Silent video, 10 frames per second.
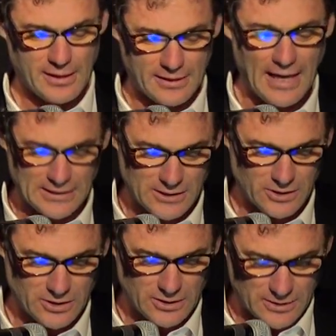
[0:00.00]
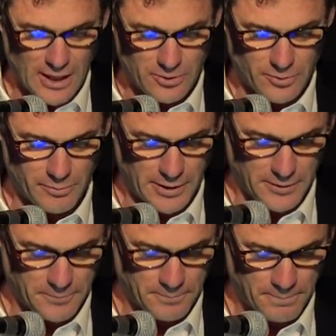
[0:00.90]
That's stuck with
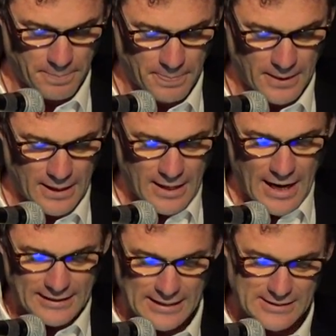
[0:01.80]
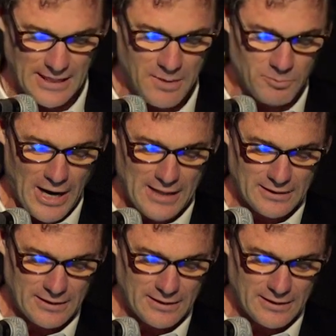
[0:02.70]
me. At that same rally,